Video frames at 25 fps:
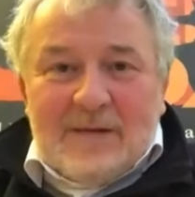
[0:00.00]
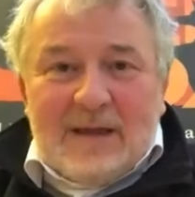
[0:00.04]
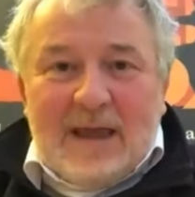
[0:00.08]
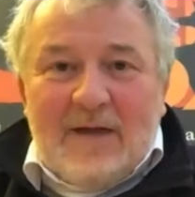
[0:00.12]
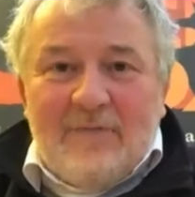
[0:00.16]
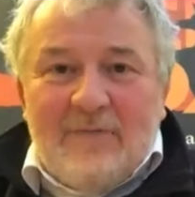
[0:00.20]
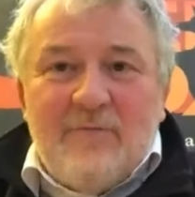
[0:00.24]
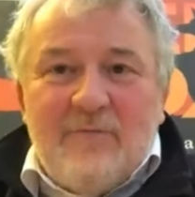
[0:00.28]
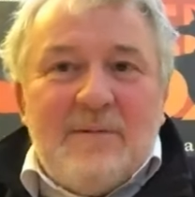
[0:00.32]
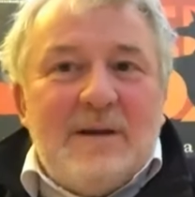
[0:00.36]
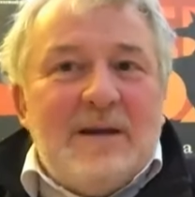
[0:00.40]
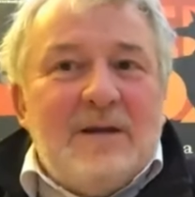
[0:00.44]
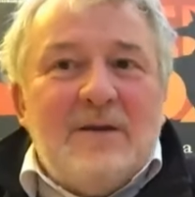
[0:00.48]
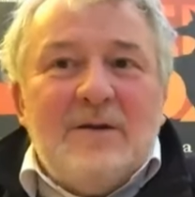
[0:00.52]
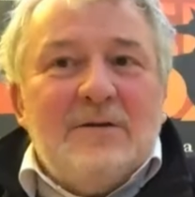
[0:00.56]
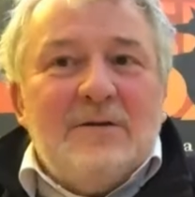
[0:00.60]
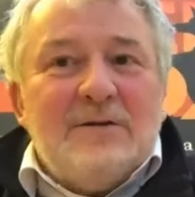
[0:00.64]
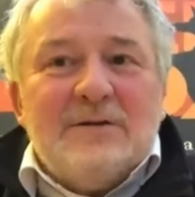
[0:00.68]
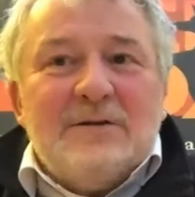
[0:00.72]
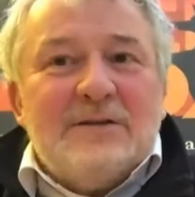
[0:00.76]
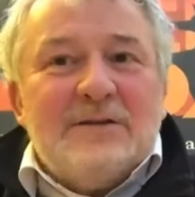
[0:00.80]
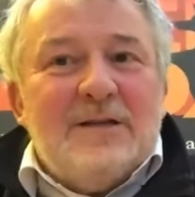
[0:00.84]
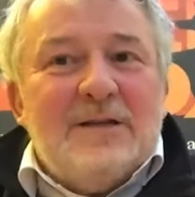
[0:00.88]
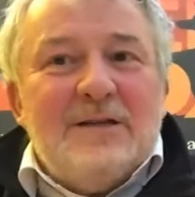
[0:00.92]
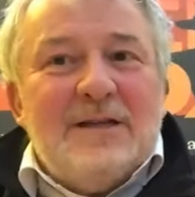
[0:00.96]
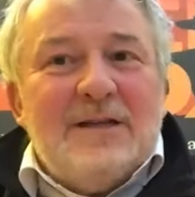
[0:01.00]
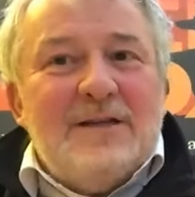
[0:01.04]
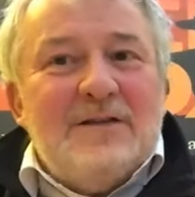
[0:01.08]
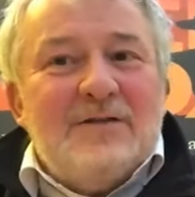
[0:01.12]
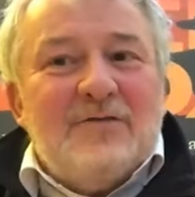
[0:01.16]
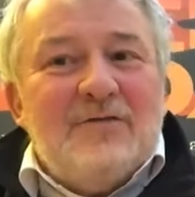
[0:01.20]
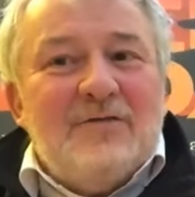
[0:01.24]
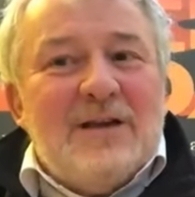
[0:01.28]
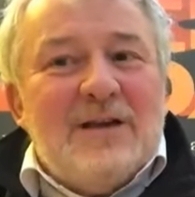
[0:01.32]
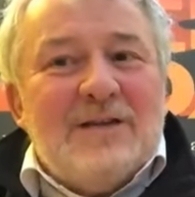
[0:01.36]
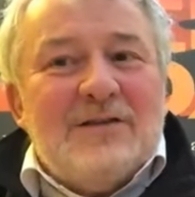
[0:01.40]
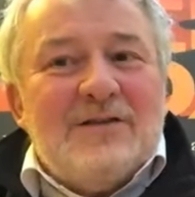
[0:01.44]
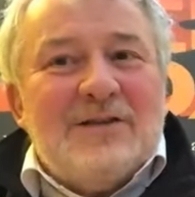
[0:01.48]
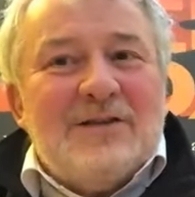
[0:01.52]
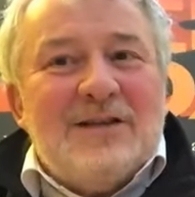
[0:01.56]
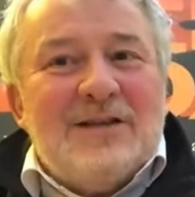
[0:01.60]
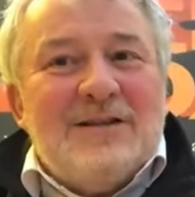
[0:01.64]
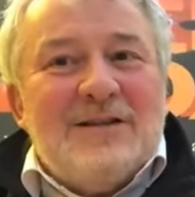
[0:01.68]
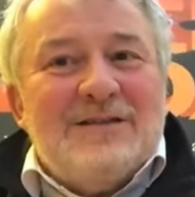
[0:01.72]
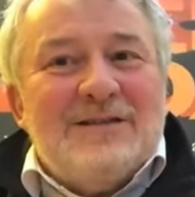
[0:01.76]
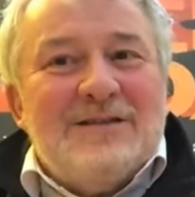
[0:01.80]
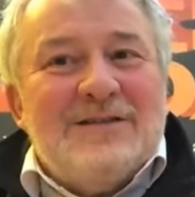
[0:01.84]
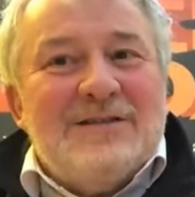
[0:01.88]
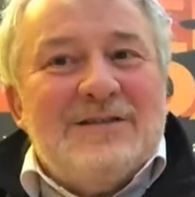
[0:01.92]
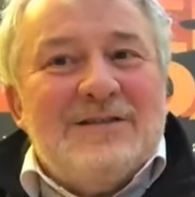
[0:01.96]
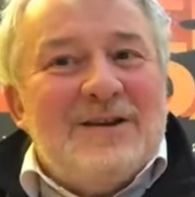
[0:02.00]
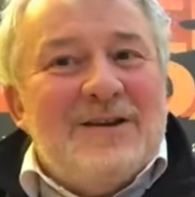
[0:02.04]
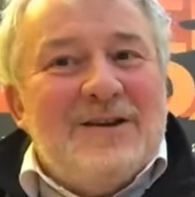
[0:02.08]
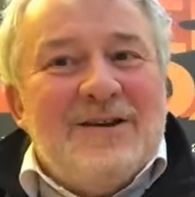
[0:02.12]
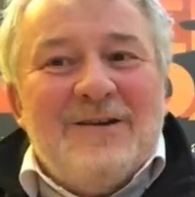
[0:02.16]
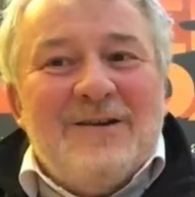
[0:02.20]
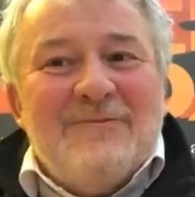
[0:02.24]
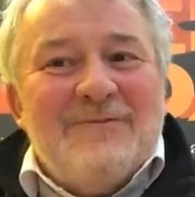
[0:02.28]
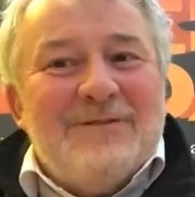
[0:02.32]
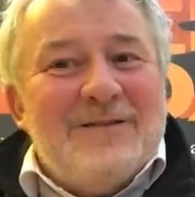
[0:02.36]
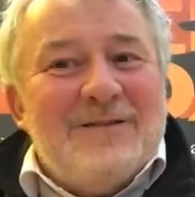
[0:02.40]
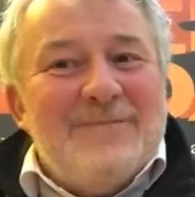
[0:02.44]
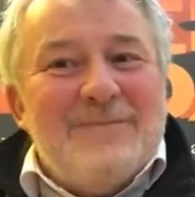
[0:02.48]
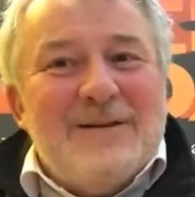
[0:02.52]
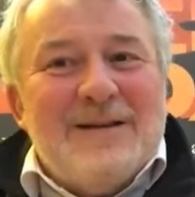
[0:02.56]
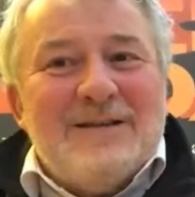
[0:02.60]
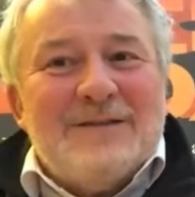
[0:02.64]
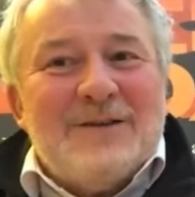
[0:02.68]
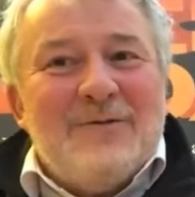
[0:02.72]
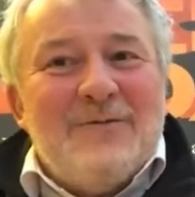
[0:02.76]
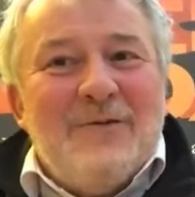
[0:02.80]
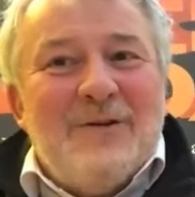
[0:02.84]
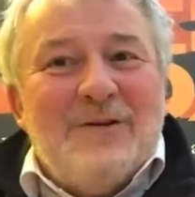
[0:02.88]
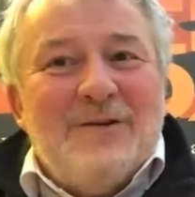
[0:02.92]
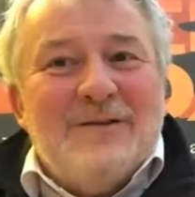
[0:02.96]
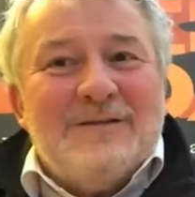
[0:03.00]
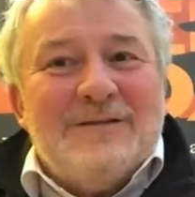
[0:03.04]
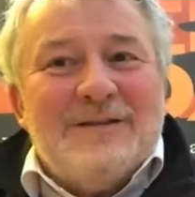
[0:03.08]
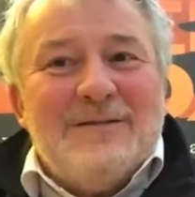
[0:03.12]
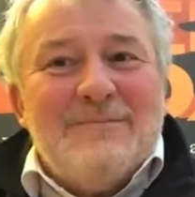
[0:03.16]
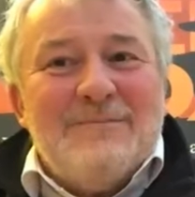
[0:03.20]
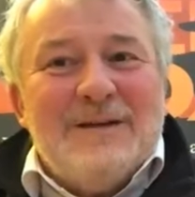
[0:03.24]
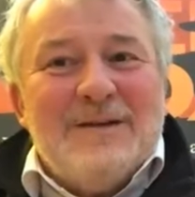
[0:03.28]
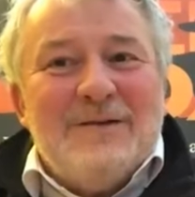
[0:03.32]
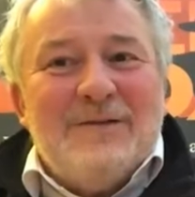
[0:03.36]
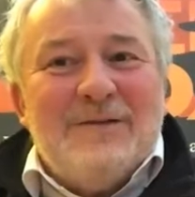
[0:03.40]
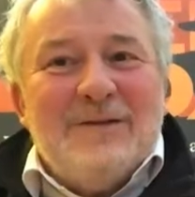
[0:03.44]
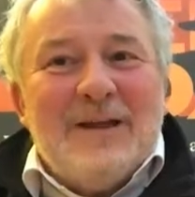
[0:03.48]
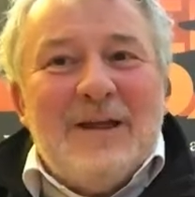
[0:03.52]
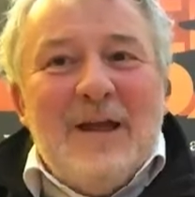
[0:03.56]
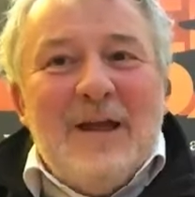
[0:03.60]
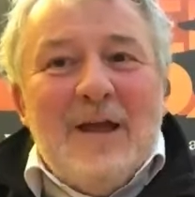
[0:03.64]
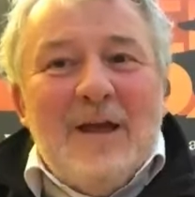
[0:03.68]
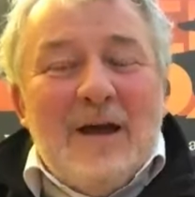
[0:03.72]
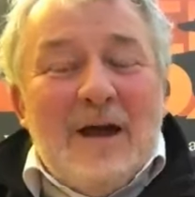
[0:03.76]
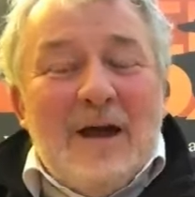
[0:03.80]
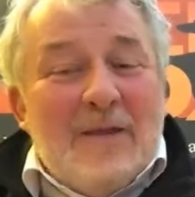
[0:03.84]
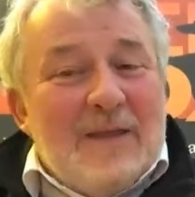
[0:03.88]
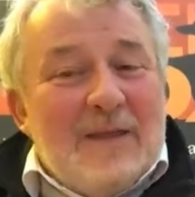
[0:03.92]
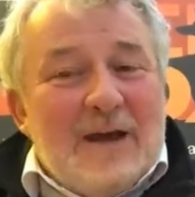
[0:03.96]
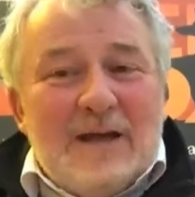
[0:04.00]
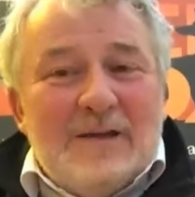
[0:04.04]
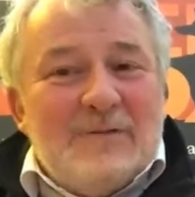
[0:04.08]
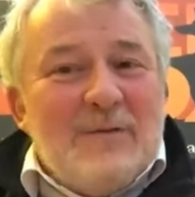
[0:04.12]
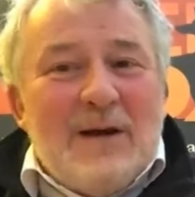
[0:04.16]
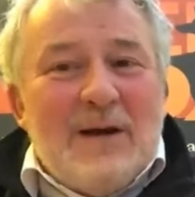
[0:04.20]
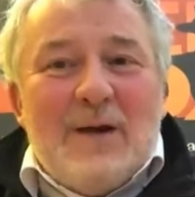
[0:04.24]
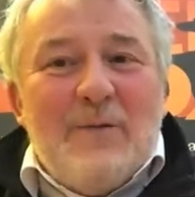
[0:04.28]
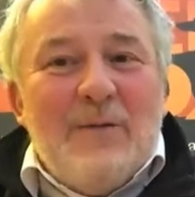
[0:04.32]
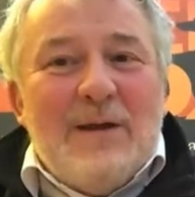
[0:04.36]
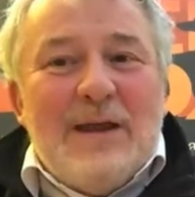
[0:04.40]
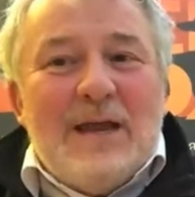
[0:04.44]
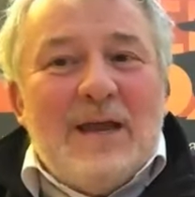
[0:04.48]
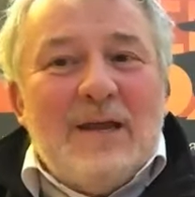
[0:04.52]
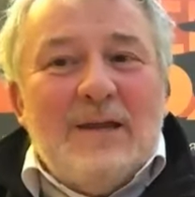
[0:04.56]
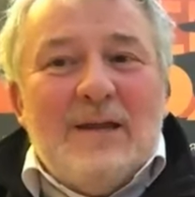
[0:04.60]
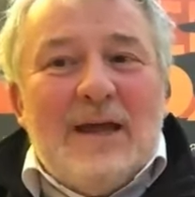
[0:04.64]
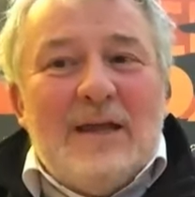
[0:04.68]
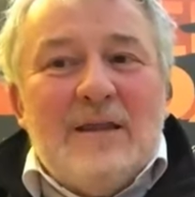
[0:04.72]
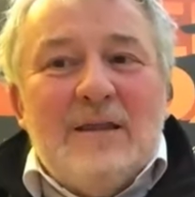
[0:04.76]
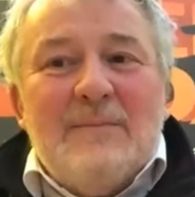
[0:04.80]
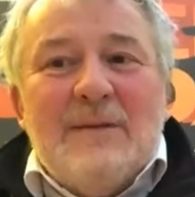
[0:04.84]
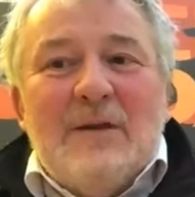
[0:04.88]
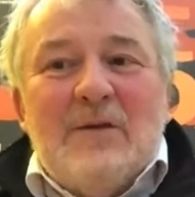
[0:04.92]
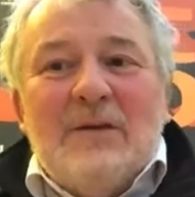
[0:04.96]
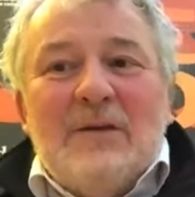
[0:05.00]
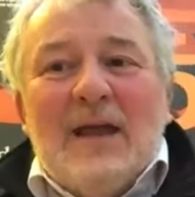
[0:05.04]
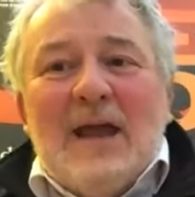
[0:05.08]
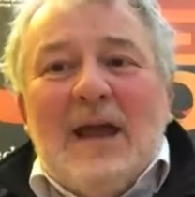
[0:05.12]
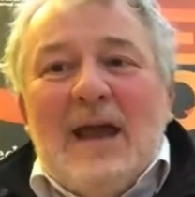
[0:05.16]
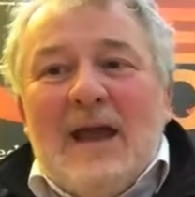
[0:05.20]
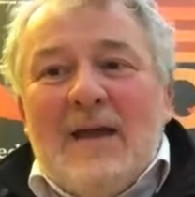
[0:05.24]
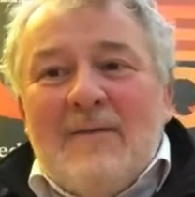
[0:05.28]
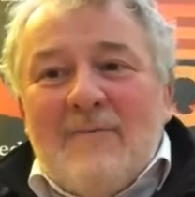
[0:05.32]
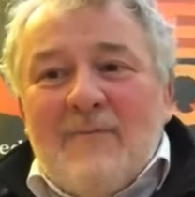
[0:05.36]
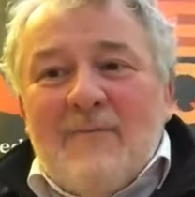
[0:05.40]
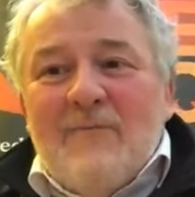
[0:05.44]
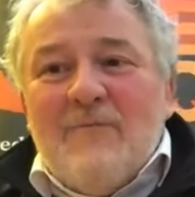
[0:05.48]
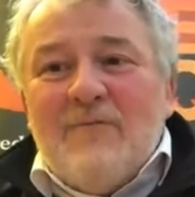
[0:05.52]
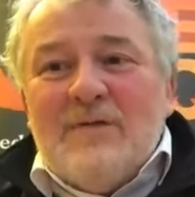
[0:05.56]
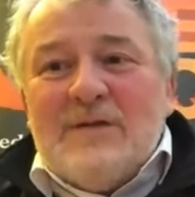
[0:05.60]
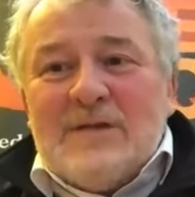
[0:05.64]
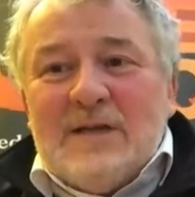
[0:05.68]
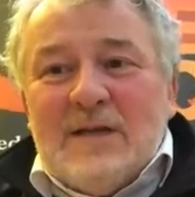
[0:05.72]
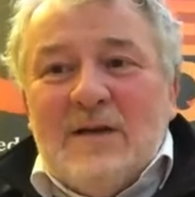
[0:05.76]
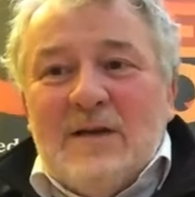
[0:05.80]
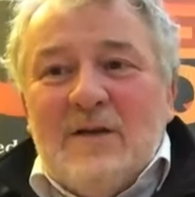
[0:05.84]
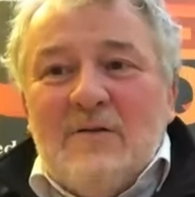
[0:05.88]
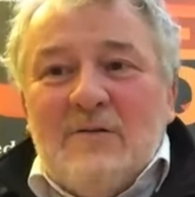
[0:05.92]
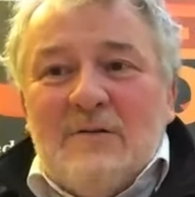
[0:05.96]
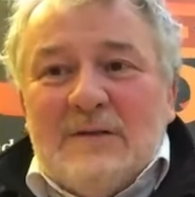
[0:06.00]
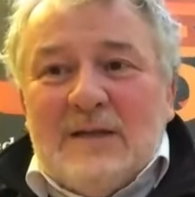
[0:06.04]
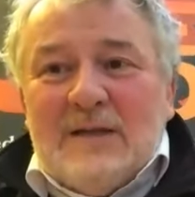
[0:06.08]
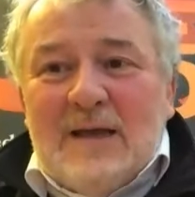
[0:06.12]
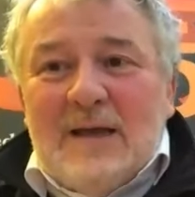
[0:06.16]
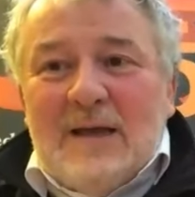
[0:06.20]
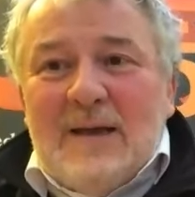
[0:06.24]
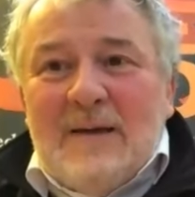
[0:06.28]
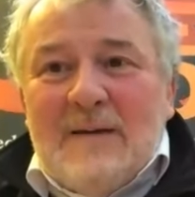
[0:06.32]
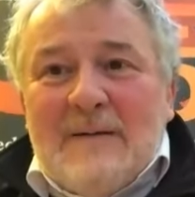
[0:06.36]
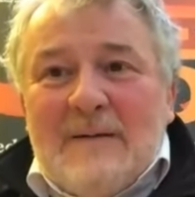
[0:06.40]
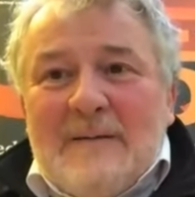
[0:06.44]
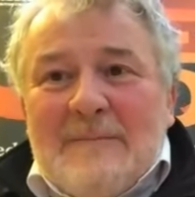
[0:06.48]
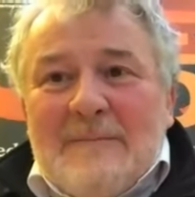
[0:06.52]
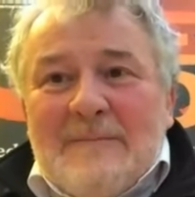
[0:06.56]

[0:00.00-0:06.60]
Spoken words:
Everybody knows that these great cheeses start with the best quality milk, and that is why we collect the milk every single day.